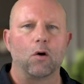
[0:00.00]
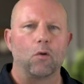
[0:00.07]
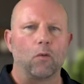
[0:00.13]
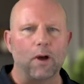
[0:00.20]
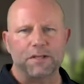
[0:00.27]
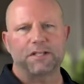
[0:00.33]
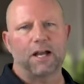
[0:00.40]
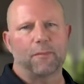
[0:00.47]

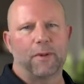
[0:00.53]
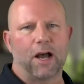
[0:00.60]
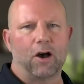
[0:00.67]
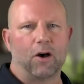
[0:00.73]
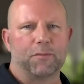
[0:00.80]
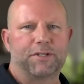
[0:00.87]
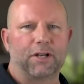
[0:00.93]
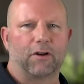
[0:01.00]
What's up, my
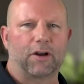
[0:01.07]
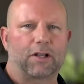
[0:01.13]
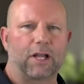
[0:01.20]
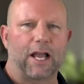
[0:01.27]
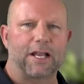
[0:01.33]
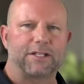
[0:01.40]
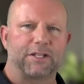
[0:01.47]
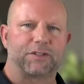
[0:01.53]
home seller
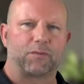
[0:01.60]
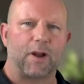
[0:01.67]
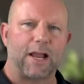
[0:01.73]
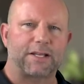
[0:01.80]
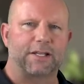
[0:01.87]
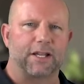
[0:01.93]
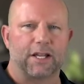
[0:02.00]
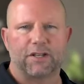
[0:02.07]
clients? It's
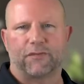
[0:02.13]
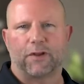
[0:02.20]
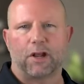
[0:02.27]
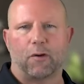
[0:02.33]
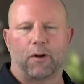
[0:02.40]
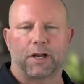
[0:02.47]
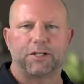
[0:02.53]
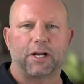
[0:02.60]
Rex, and in this
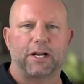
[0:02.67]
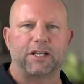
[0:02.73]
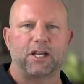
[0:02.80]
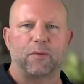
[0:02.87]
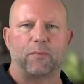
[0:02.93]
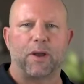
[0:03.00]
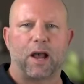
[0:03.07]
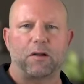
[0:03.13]
video I want to talk to
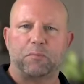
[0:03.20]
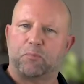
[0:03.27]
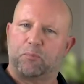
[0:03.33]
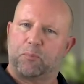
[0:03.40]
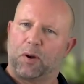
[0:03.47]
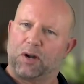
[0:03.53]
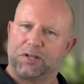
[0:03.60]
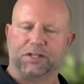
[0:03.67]
you
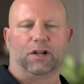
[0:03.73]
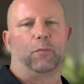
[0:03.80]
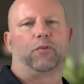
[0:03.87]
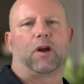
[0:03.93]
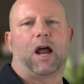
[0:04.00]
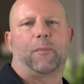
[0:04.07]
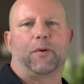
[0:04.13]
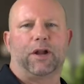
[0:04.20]
about personal
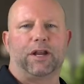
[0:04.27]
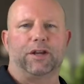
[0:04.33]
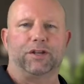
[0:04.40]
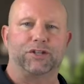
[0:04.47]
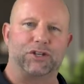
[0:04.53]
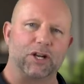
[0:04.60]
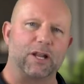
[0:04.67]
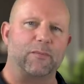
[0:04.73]
property.
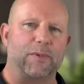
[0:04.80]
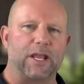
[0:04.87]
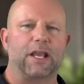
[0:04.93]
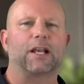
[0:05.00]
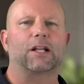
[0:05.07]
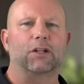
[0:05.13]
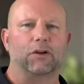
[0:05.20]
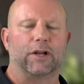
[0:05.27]
Should it be
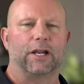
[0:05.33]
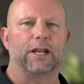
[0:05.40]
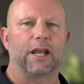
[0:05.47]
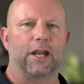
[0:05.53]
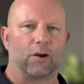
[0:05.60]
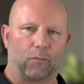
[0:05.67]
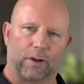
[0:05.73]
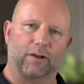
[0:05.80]
included
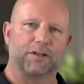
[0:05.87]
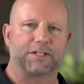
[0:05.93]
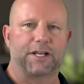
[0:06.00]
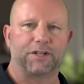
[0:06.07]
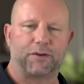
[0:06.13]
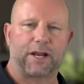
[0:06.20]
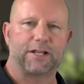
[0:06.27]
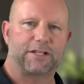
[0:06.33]
in a real
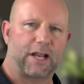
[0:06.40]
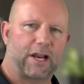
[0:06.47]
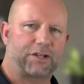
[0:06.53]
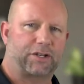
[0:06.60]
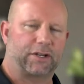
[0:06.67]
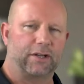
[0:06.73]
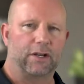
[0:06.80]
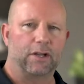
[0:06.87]
estate
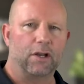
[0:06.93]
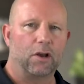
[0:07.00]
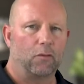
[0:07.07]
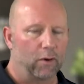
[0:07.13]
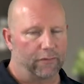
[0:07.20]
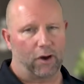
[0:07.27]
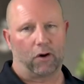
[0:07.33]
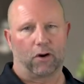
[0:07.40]
transaction?
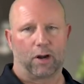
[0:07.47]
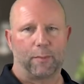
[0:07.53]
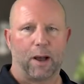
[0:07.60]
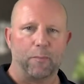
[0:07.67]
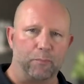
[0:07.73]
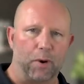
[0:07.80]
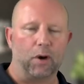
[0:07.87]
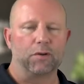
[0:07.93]
We've all heard
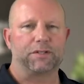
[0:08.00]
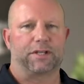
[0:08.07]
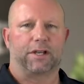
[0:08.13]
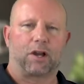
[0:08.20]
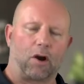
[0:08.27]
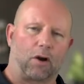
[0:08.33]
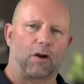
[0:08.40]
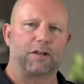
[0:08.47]
about boats and
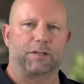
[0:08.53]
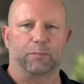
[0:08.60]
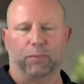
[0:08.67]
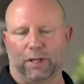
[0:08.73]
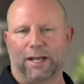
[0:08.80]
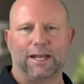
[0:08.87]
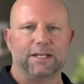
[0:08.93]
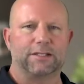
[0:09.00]
cars and
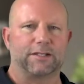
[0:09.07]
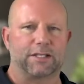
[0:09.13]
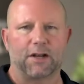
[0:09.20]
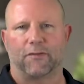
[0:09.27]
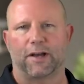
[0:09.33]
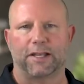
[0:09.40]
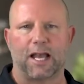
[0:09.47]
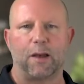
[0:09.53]
planes and
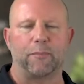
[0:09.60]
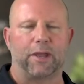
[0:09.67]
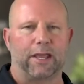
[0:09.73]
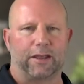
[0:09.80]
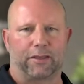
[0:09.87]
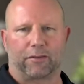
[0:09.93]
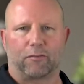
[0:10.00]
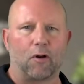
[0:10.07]
stuff like that
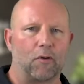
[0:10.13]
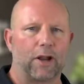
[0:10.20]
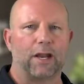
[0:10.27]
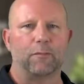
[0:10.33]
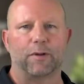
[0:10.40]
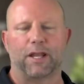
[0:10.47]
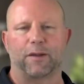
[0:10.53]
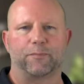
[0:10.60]
being thrown
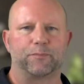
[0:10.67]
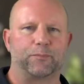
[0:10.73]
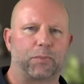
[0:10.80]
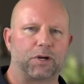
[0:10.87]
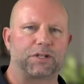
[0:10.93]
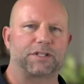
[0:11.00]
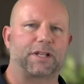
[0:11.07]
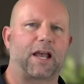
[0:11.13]
in when they
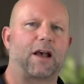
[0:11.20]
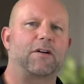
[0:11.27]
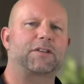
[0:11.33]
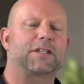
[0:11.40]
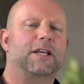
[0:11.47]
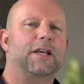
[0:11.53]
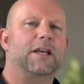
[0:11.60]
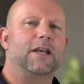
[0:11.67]
purchase the
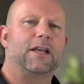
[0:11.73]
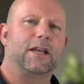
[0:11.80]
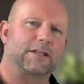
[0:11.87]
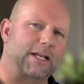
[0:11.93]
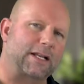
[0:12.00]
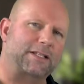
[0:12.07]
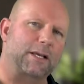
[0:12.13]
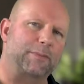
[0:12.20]
house. Is
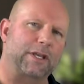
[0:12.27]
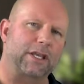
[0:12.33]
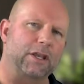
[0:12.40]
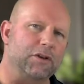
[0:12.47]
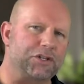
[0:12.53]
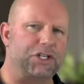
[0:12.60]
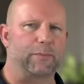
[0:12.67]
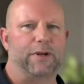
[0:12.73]
that something
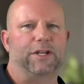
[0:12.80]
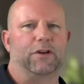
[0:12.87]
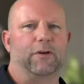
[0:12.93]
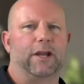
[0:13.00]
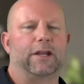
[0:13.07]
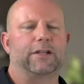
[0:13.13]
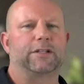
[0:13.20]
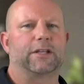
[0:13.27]
you should be
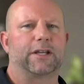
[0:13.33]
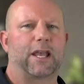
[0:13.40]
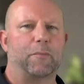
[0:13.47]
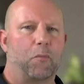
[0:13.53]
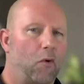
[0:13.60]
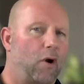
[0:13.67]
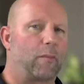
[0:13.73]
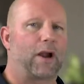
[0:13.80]
doing to
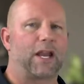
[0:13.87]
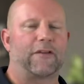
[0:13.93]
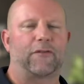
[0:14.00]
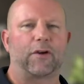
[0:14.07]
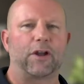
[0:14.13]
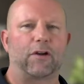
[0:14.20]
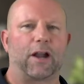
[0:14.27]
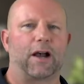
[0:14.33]
get more money
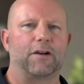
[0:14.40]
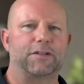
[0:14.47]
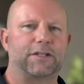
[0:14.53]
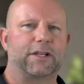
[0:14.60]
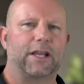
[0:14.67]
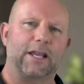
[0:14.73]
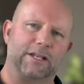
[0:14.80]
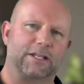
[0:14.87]
for your
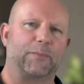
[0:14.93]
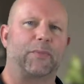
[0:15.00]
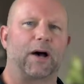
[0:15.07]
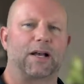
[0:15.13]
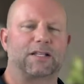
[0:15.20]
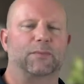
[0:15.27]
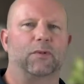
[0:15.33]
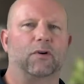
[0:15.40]
house? Is it
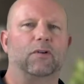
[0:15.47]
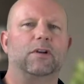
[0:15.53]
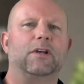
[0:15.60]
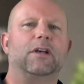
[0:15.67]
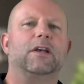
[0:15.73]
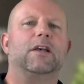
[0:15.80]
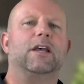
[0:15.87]
possible?